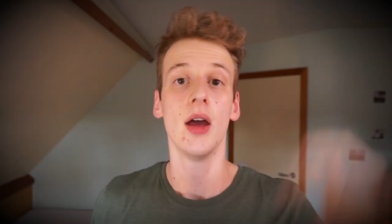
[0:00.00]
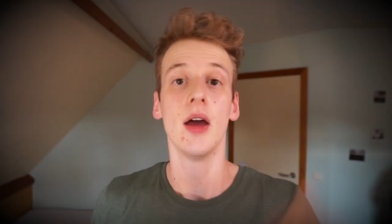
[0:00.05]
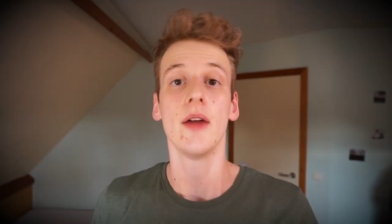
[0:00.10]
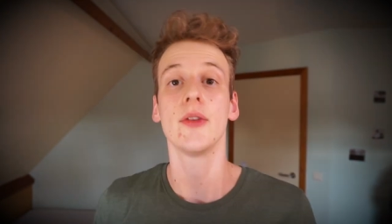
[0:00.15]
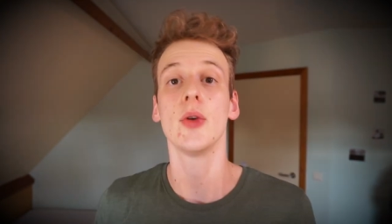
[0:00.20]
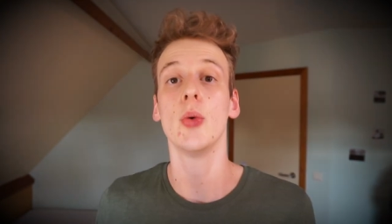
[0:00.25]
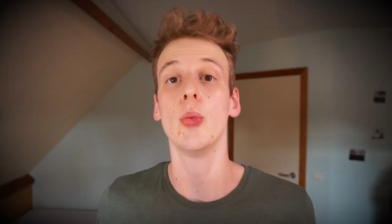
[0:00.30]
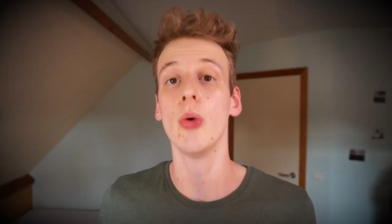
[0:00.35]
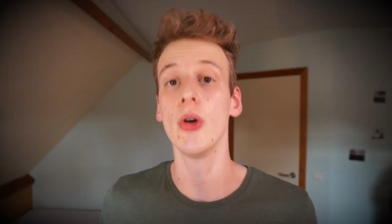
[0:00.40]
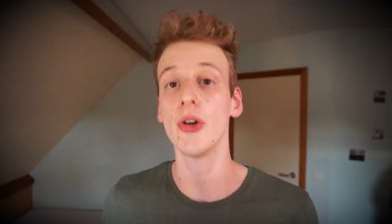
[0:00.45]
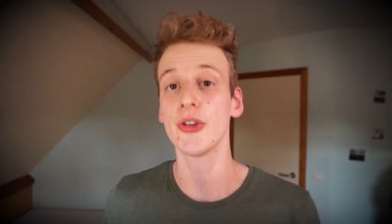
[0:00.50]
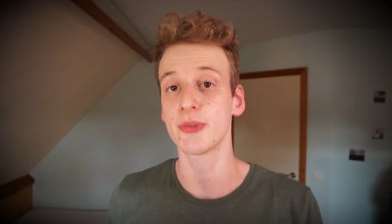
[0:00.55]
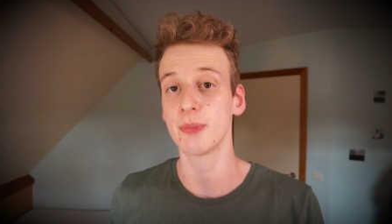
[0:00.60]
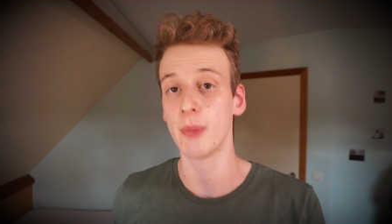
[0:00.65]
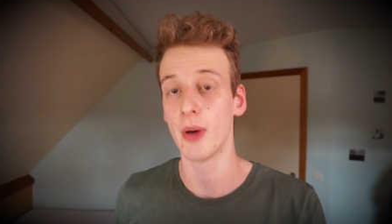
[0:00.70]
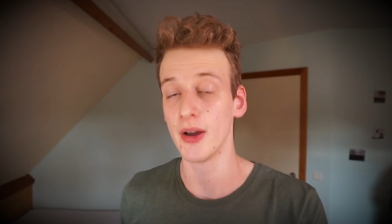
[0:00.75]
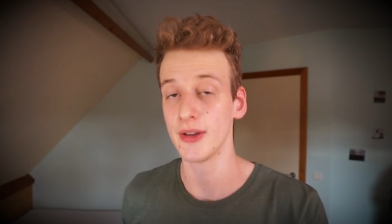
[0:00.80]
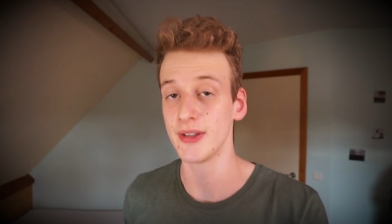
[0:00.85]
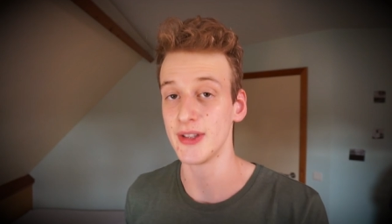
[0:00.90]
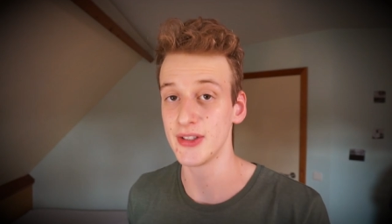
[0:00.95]
The worst
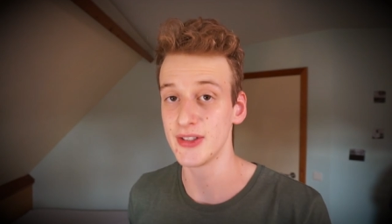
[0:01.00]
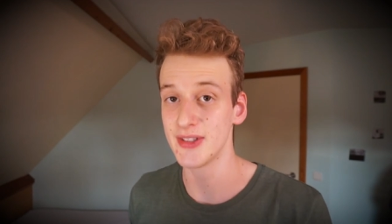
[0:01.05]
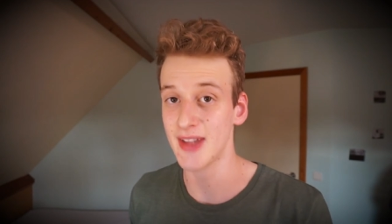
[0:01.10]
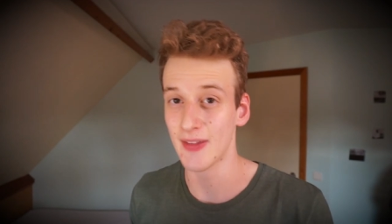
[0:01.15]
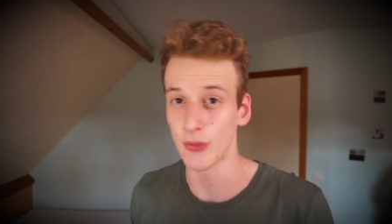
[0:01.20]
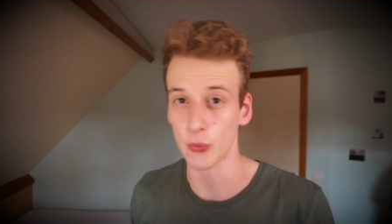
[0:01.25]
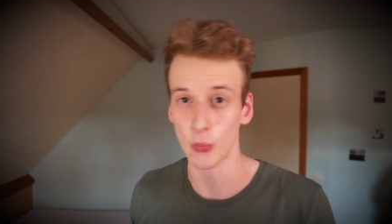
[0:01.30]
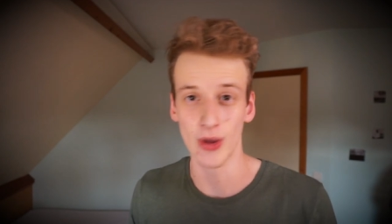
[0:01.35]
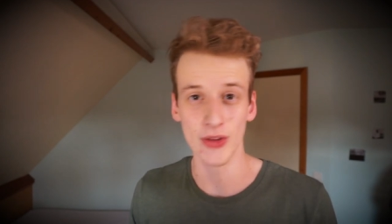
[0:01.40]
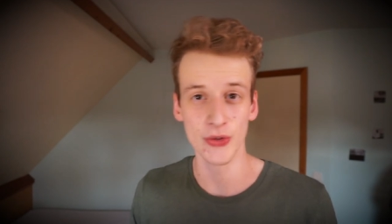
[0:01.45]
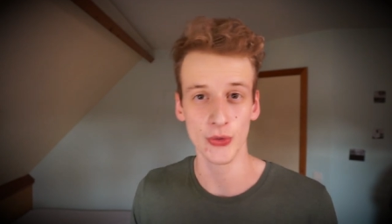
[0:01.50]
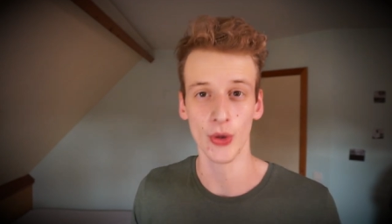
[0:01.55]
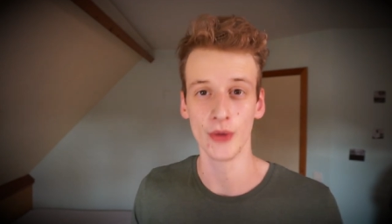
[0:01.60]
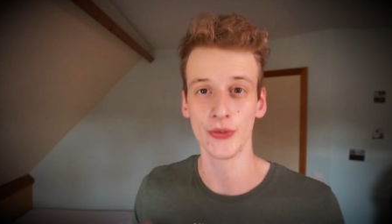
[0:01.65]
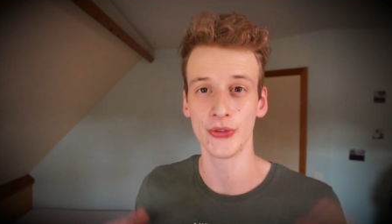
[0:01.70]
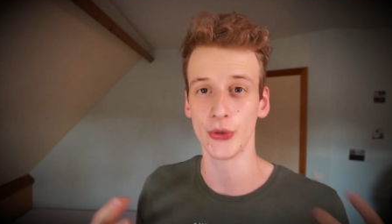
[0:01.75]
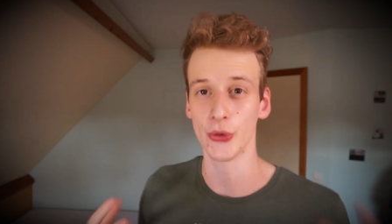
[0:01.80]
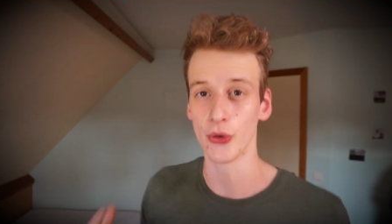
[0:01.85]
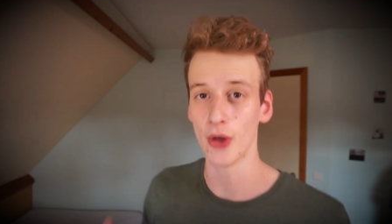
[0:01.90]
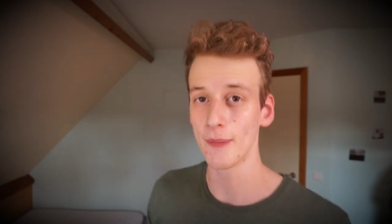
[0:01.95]
part is that when you
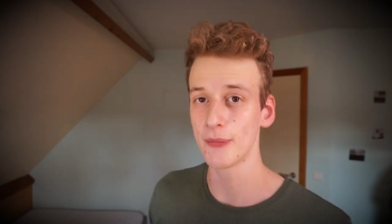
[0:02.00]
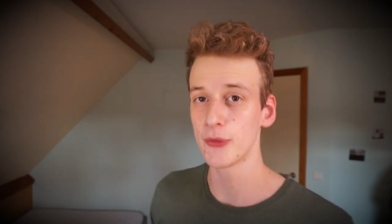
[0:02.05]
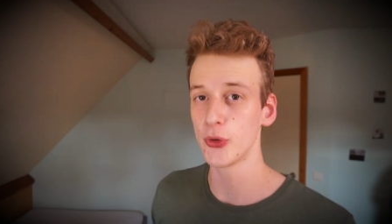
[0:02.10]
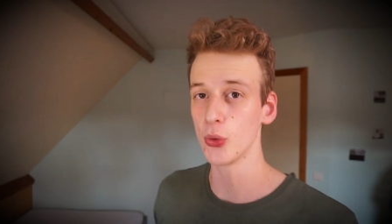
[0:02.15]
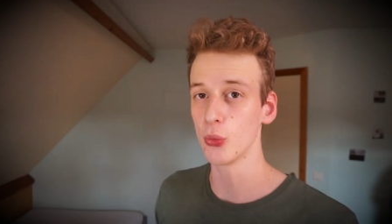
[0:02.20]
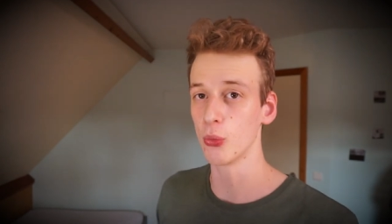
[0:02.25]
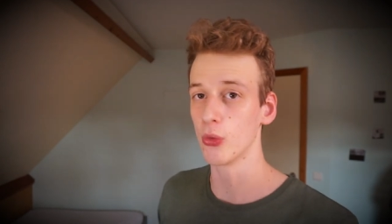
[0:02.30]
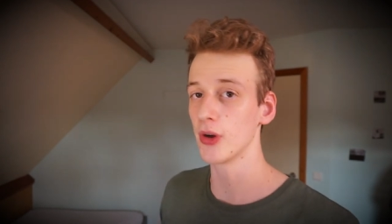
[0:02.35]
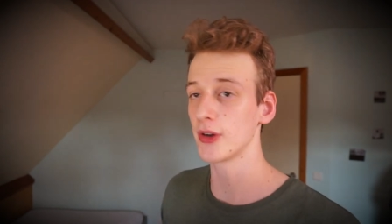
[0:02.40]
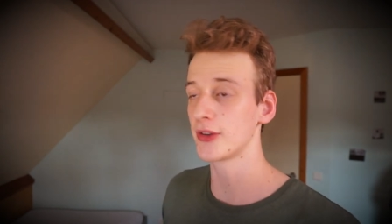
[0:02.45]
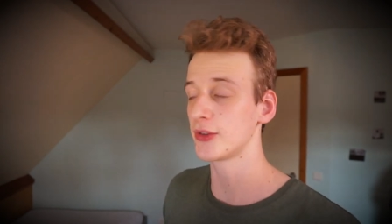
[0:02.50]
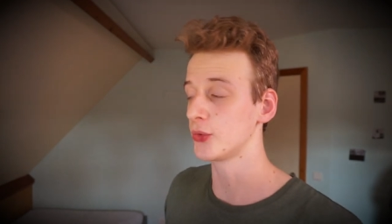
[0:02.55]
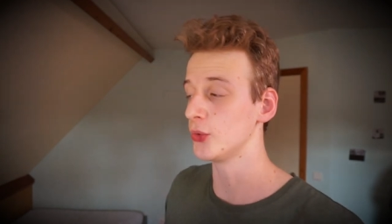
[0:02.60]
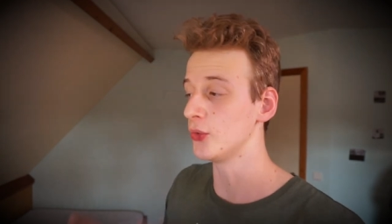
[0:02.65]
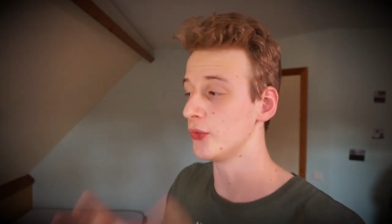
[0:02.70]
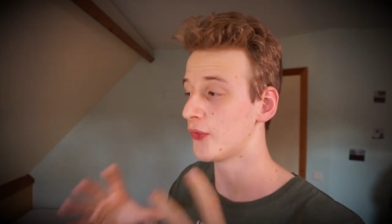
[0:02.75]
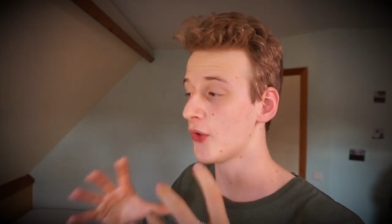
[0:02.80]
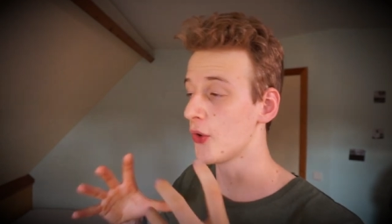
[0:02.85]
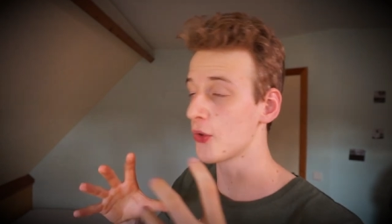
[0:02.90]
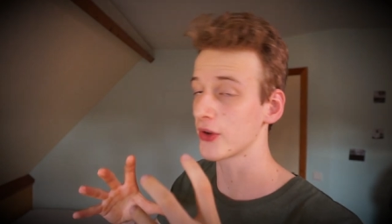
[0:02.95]
interrupt your work to
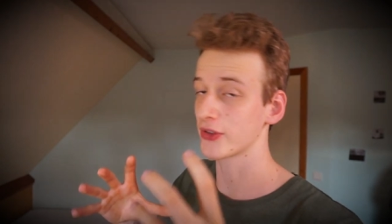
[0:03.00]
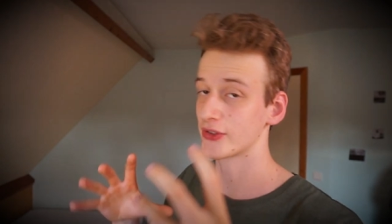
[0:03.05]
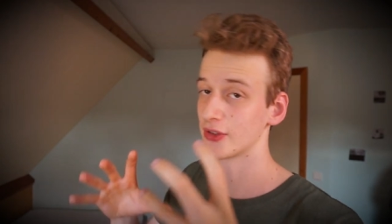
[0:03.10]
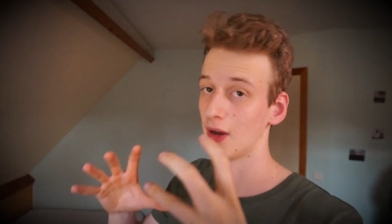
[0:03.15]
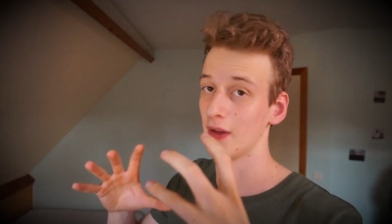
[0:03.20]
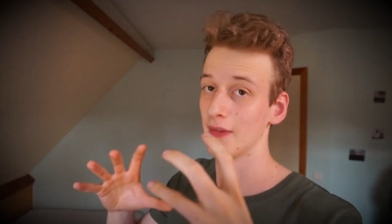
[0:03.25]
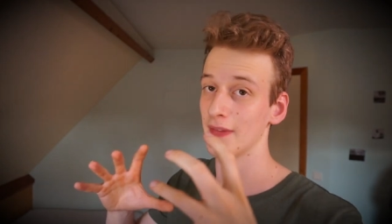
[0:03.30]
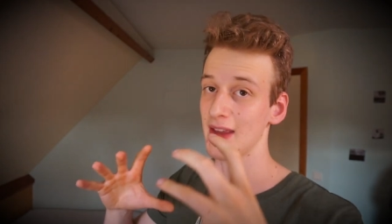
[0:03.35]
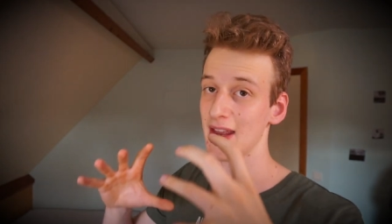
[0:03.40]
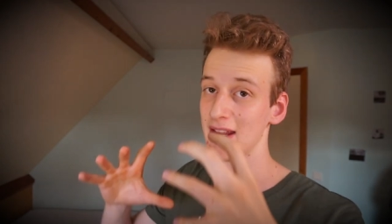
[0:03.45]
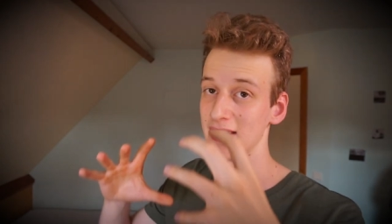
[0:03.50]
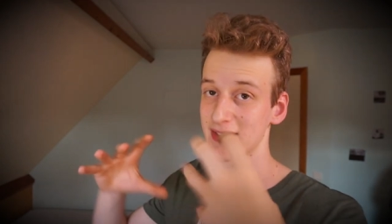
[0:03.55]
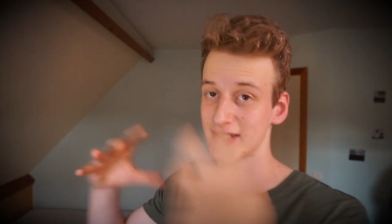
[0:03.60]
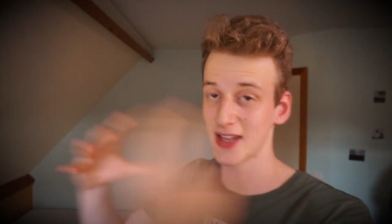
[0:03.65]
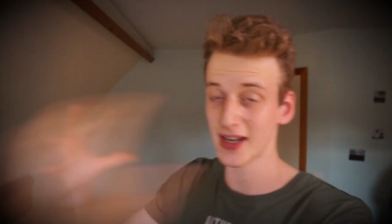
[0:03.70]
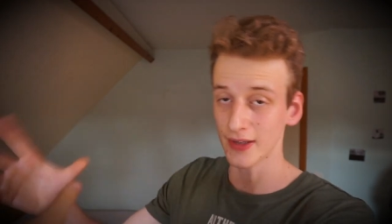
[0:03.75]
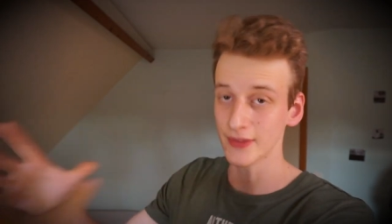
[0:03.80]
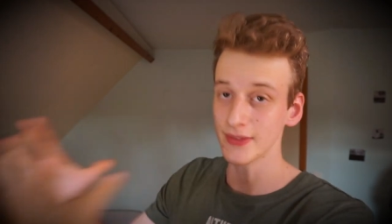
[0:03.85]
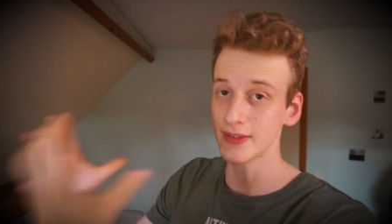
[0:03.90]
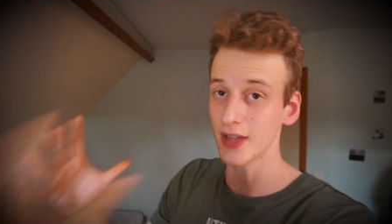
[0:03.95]
focus on a
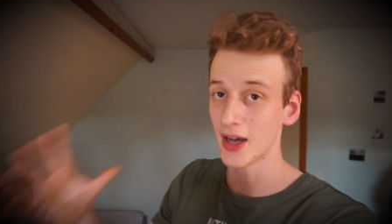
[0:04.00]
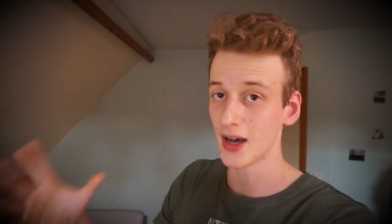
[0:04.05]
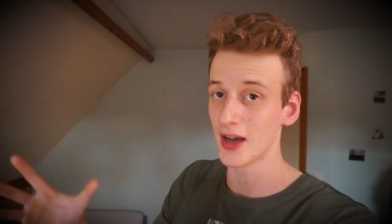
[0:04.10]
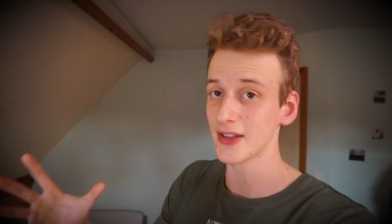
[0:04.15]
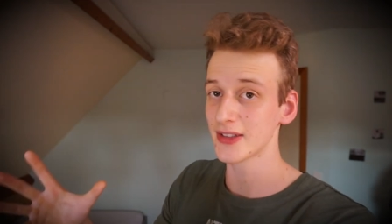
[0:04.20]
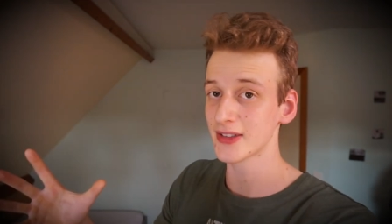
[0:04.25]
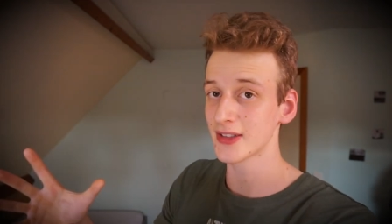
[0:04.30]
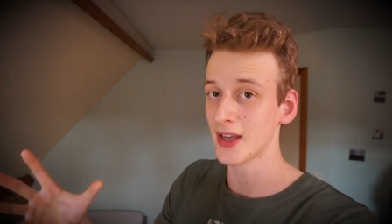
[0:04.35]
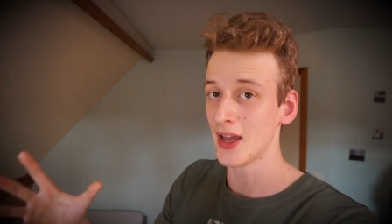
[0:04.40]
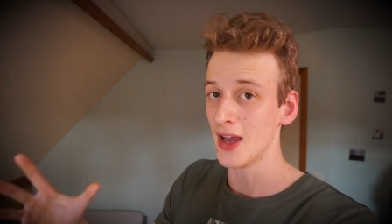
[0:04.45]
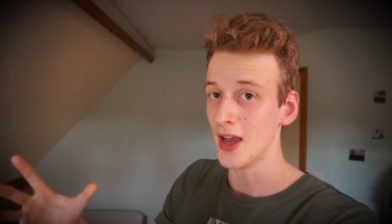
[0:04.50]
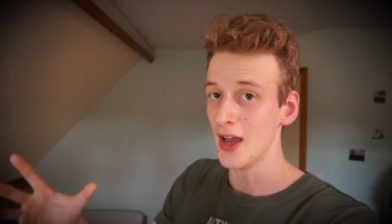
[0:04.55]
second task,